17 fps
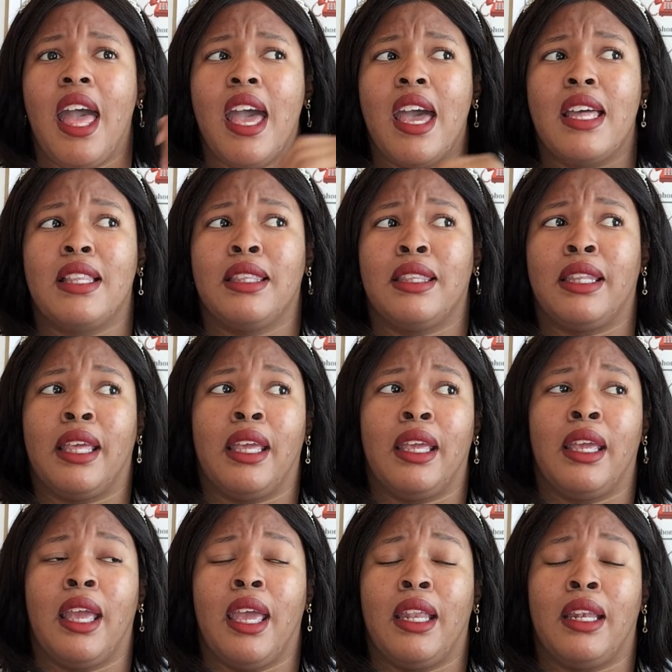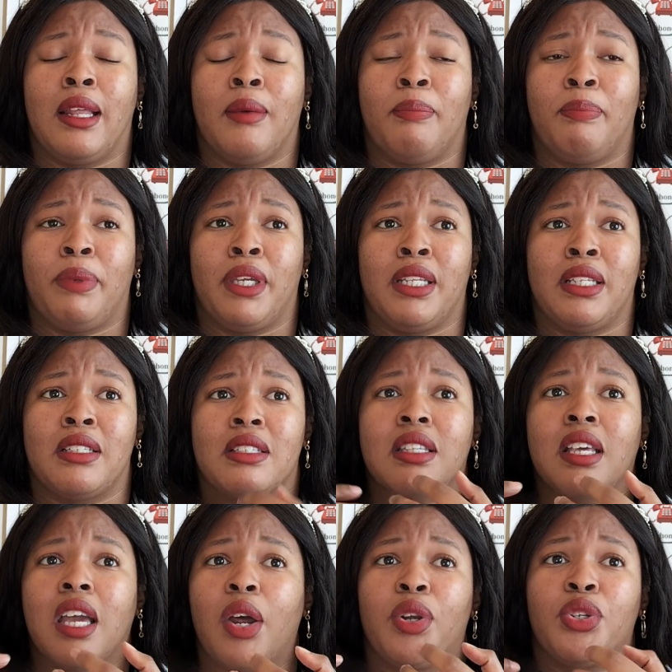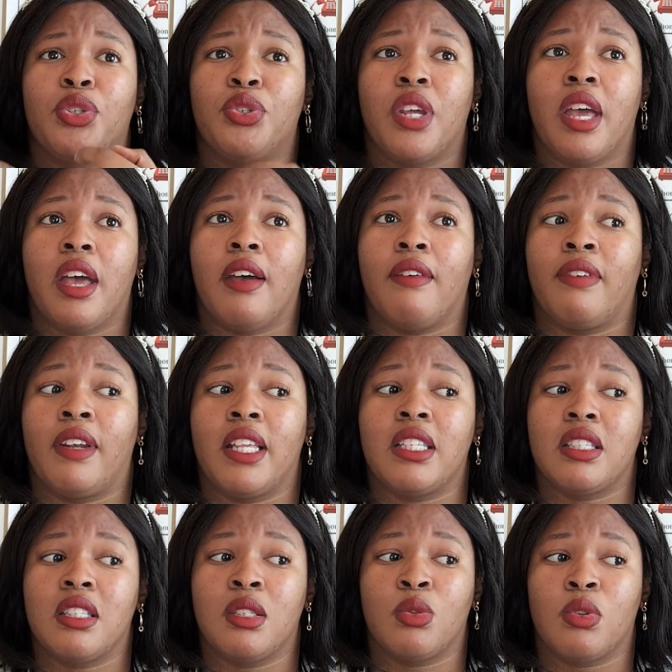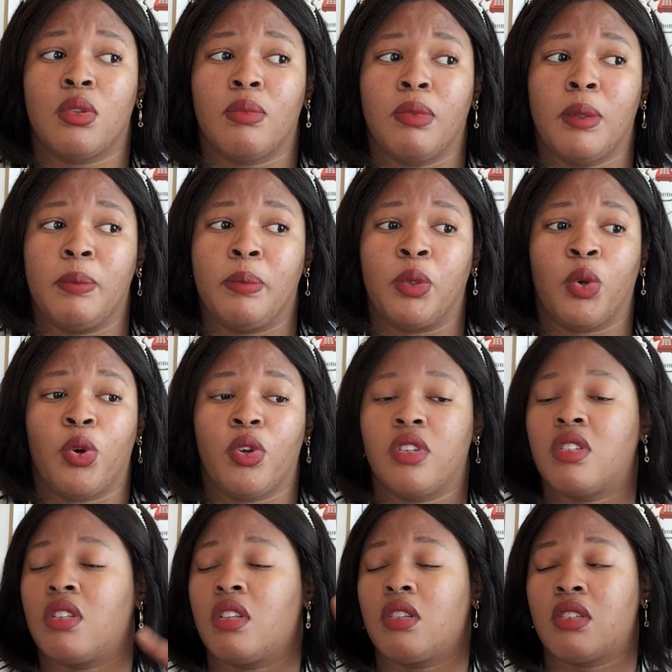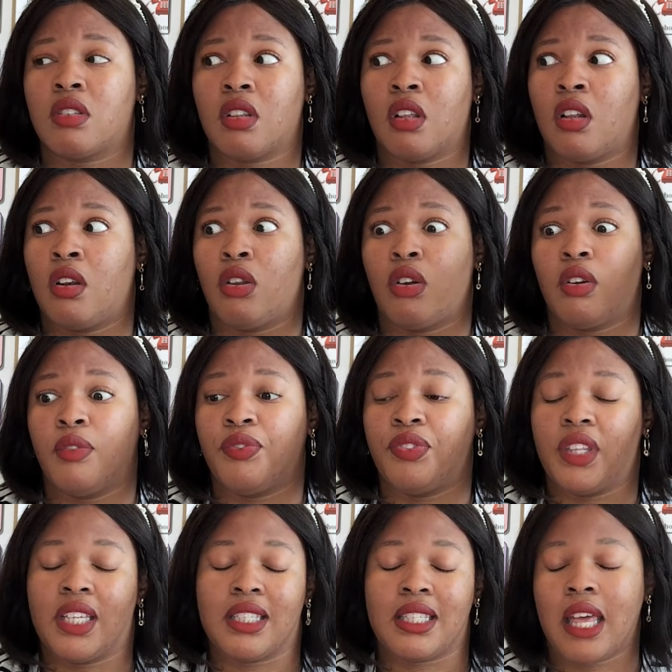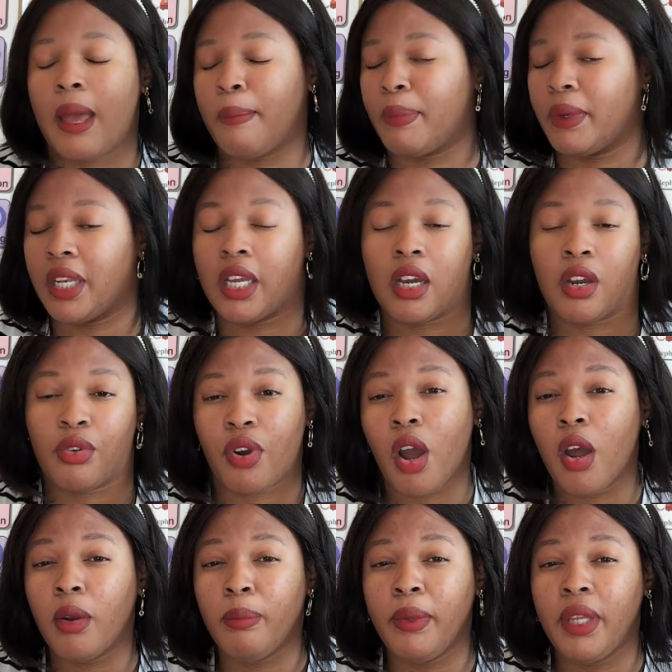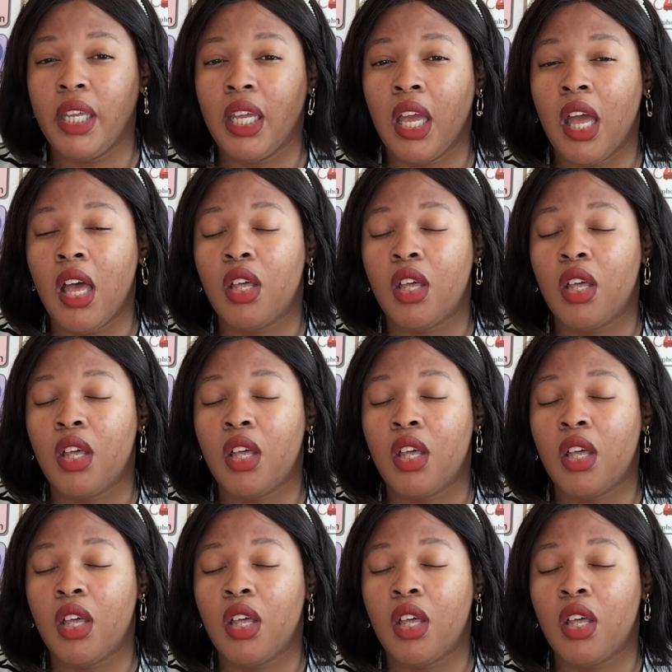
and end up being discouraged to have lessons with me because there's a lot of things happening around me.